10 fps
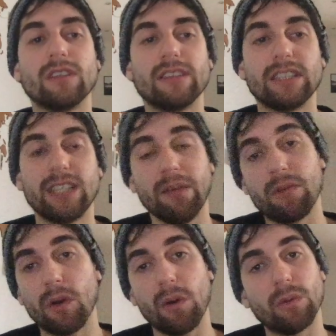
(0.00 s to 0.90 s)
same
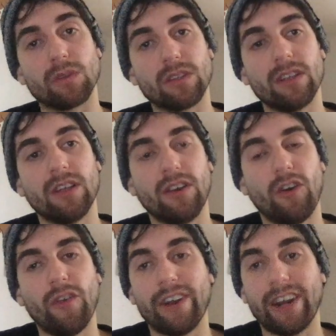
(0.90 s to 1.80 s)
code,
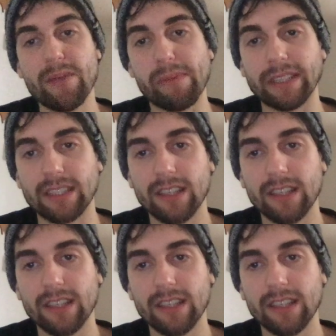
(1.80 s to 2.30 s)
on an iPad.